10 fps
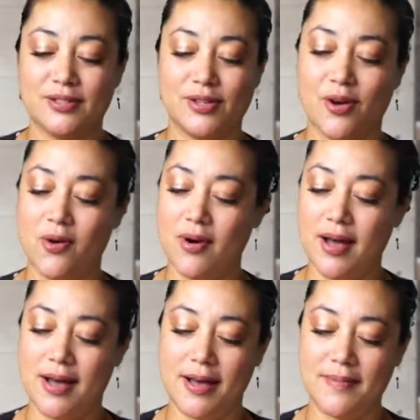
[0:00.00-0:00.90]

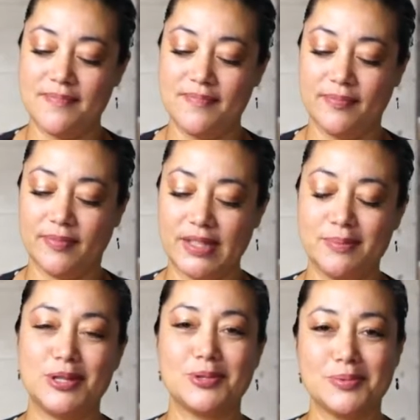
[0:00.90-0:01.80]
So
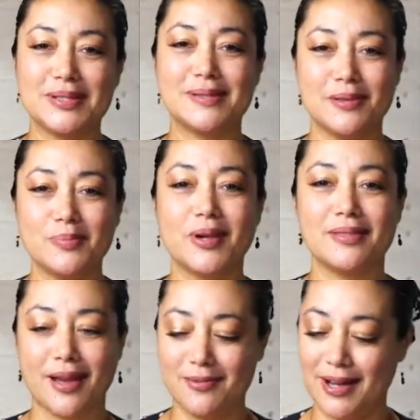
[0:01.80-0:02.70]
let's make sure we
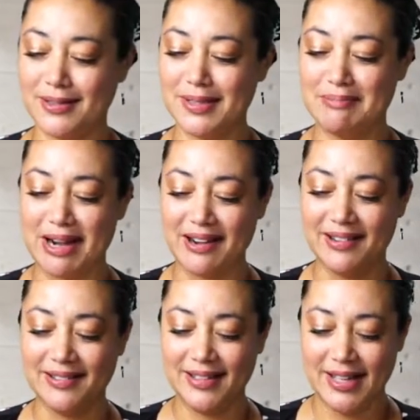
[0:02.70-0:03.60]
celebrate that well
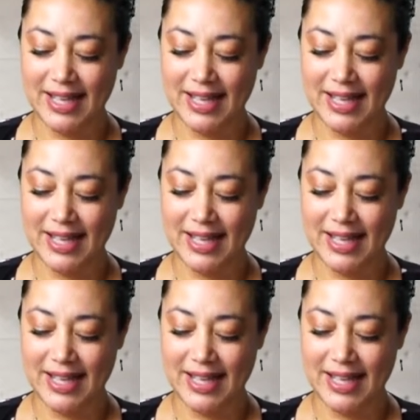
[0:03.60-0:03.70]
tomorrow.